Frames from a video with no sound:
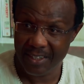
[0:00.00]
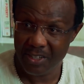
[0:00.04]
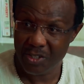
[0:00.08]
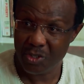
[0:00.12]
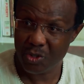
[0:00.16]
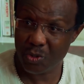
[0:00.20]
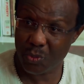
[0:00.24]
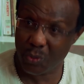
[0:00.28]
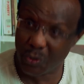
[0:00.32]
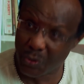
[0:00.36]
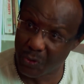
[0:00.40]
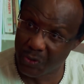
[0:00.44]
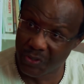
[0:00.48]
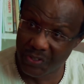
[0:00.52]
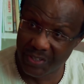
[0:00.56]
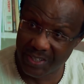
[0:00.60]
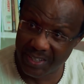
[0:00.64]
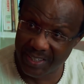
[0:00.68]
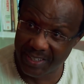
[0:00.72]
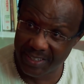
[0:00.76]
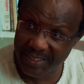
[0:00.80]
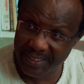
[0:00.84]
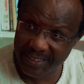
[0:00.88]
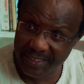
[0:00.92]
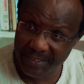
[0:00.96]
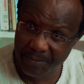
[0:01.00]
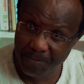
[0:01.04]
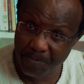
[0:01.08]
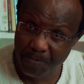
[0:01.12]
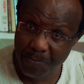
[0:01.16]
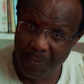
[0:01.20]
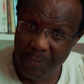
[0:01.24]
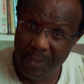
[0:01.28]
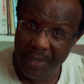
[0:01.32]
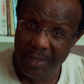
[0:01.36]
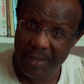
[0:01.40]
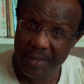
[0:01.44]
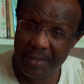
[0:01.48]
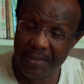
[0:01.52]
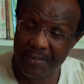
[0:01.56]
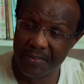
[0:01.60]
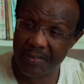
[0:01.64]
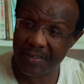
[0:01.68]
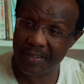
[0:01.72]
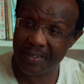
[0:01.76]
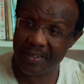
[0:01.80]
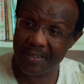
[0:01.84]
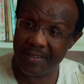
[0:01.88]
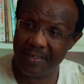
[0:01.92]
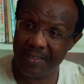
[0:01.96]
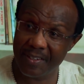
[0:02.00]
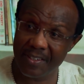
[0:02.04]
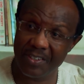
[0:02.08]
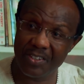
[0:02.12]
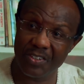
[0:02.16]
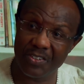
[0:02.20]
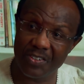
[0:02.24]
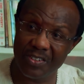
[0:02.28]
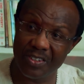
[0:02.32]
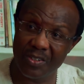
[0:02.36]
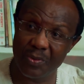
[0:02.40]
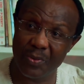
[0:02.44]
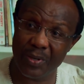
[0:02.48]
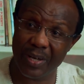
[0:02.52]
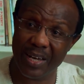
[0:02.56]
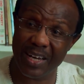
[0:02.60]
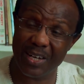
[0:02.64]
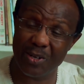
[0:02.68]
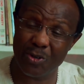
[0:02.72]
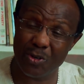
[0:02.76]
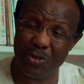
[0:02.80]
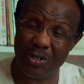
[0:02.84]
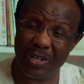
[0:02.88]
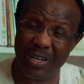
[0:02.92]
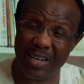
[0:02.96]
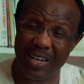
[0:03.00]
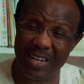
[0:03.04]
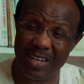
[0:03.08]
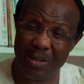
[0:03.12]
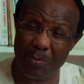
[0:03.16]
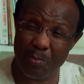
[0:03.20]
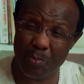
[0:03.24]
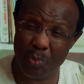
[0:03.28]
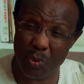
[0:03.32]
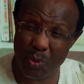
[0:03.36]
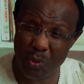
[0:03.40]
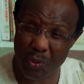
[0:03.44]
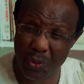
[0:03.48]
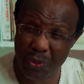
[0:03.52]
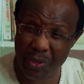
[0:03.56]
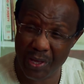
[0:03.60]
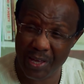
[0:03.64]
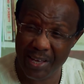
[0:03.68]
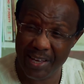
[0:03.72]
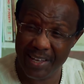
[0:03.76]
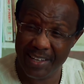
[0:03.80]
So what you're saying is that this railway cannot carry both